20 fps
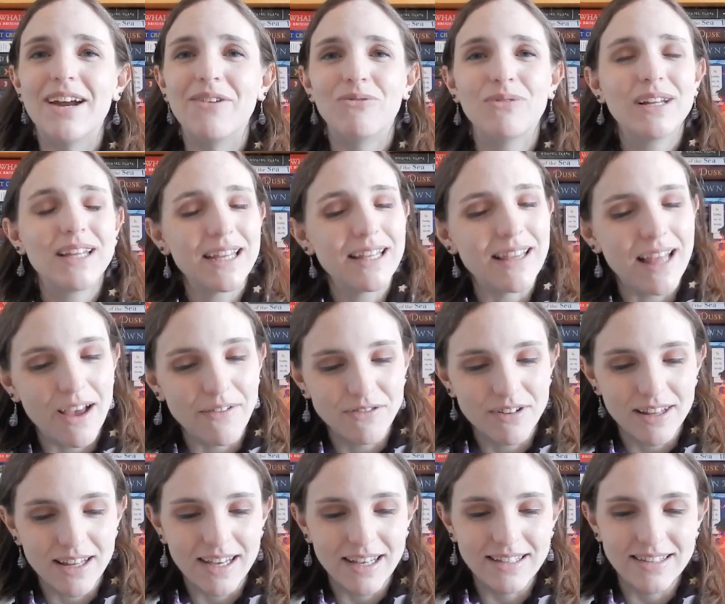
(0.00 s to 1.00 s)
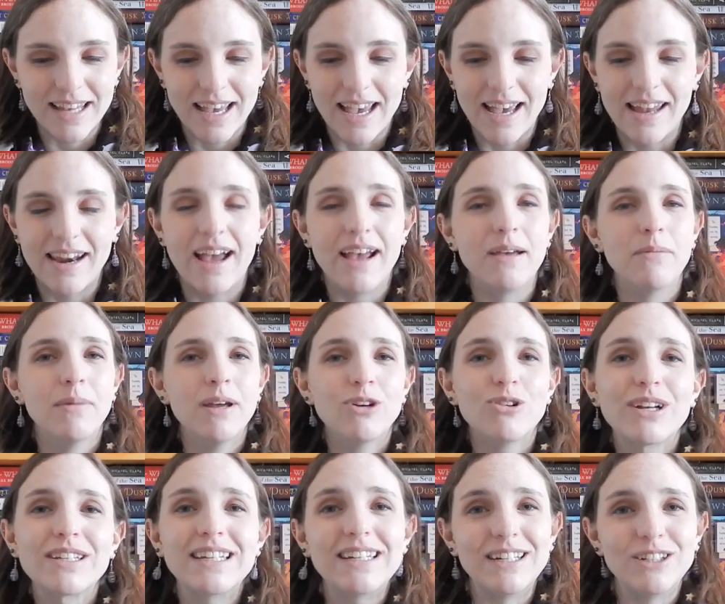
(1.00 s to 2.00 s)
I really loved this, and I'm
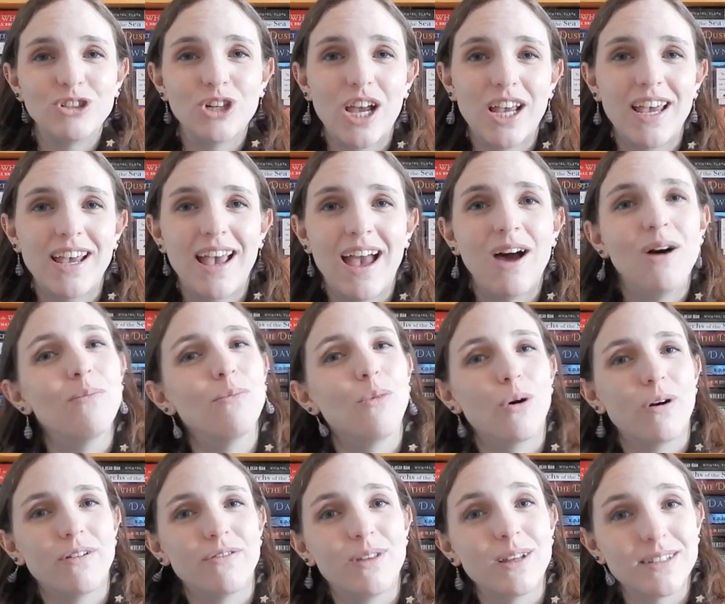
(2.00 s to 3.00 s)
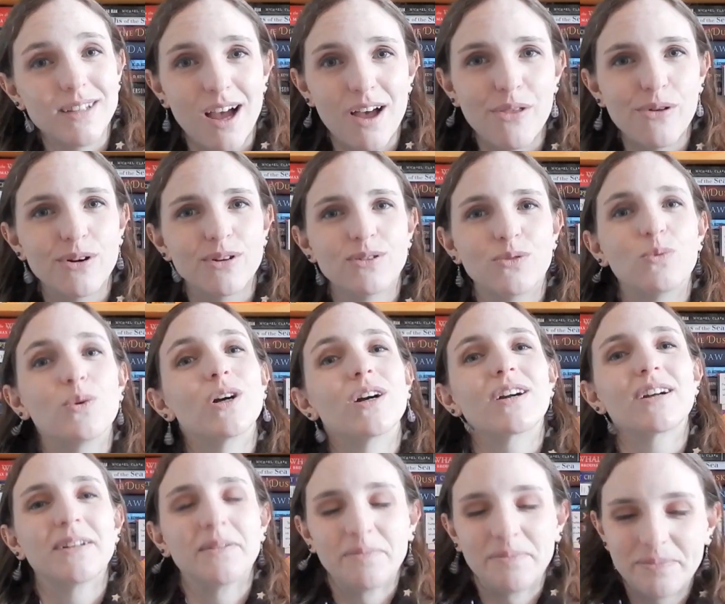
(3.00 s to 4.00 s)
interested in checking out more of this author's
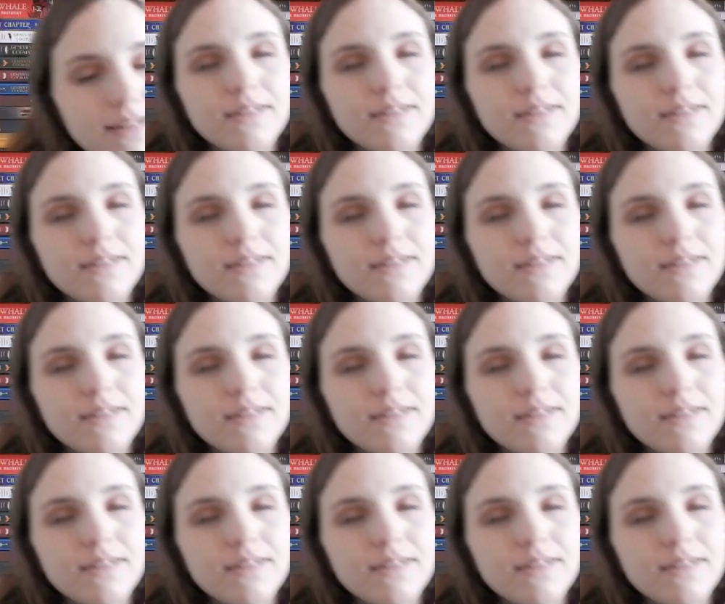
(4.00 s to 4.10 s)
work.